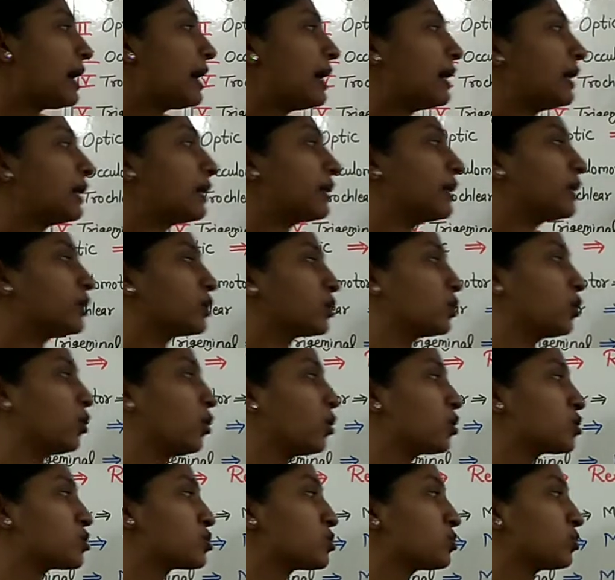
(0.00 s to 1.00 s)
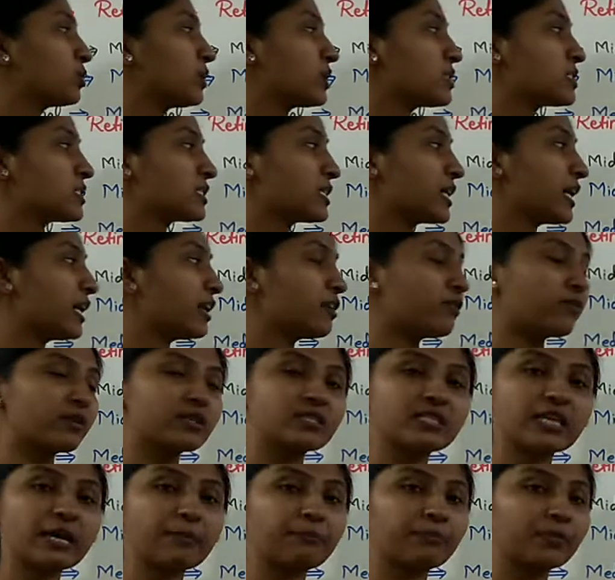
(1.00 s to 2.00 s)
and it goes to the skin
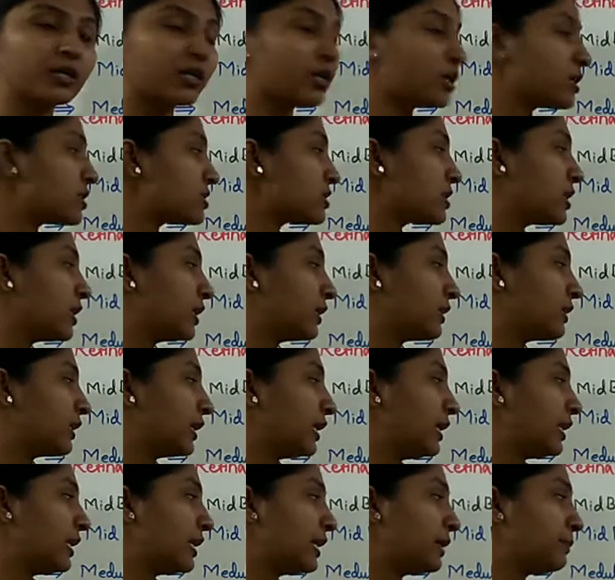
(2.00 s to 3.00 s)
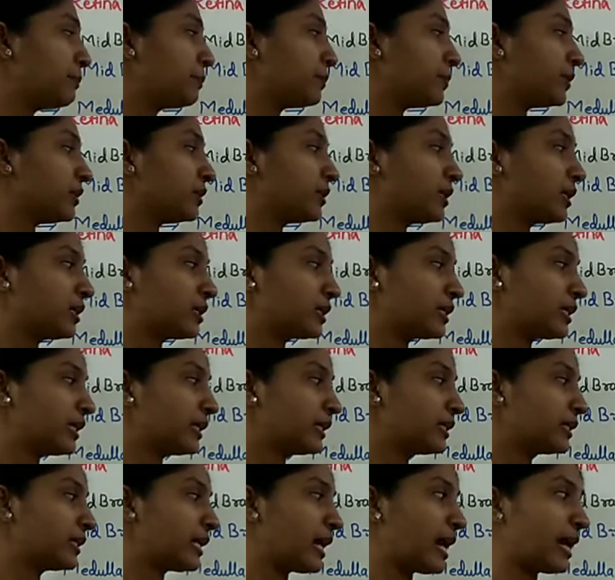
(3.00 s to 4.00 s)
receptors, the lip, the
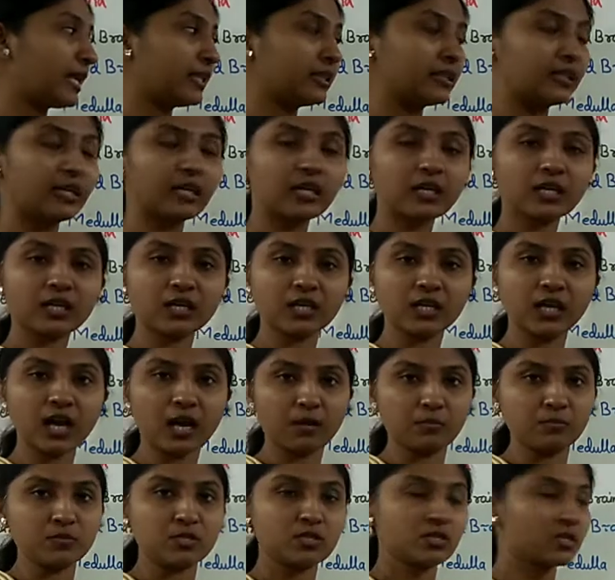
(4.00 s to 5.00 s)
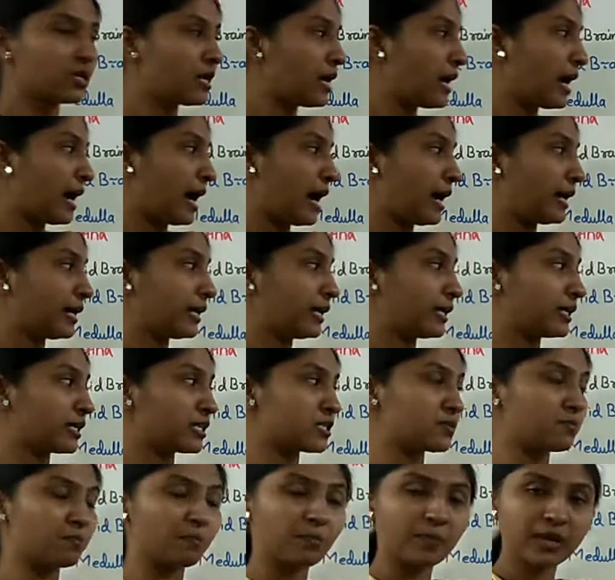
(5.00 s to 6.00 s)
teeth and the gums, and it
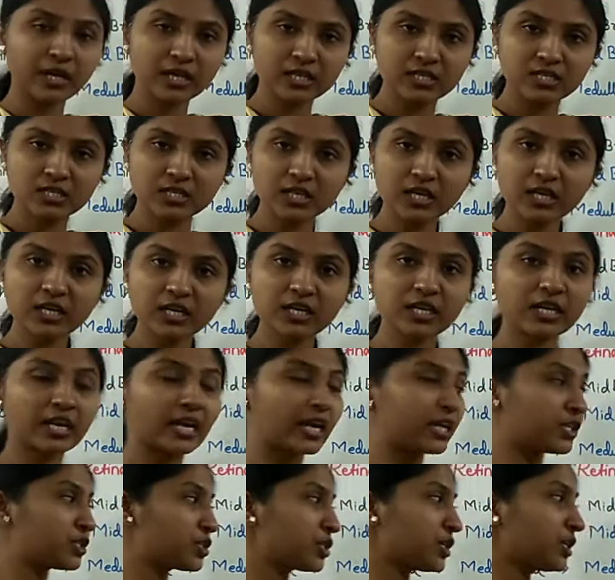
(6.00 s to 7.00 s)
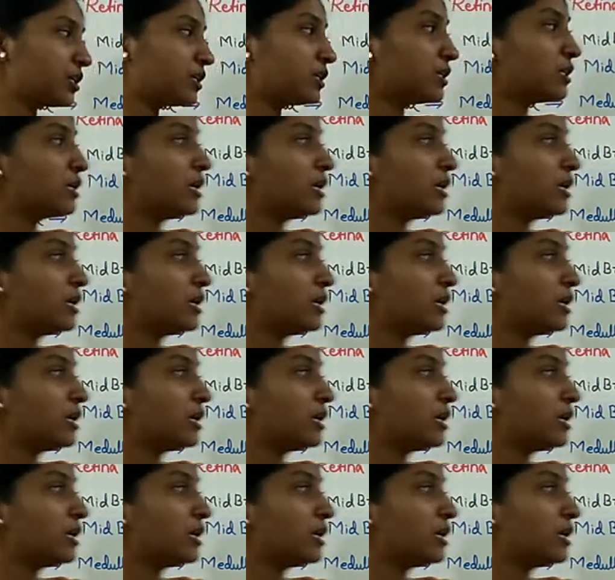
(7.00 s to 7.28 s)
is mixed in nature,